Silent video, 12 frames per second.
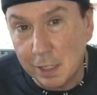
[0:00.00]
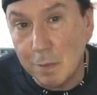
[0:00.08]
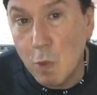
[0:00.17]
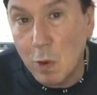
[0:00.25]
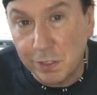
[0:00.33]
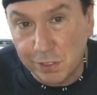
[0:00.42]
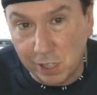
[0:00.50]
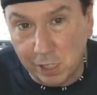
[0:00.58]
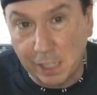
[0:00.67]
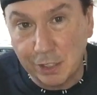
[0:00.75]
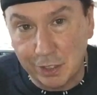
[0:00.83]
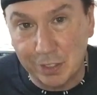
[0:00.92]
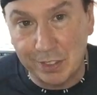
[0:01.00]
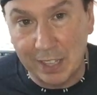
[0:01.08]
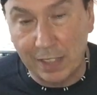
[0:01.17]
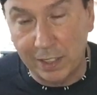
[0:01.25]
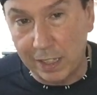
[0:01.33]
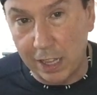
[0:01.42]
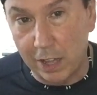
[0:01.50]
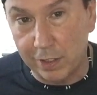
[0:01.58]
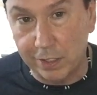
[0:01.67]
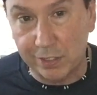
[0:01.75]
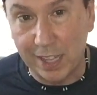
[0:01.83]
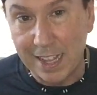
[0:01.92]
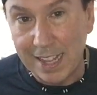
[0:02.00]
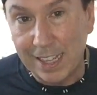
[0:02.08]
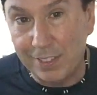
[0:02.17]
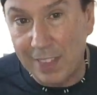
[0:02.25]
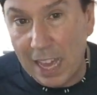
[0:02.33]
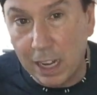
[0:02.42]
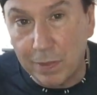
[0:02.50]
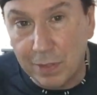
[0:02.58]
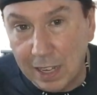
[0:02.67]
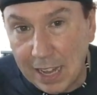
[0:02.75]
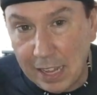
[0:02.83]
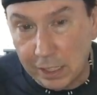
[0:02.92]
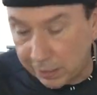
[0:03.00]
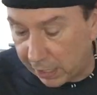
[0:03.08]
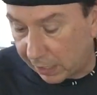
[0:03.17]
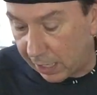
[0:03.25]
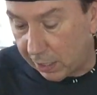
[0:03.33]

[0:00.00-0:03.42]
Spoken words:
more subtle, I should say, than the others, is that of the nail nick.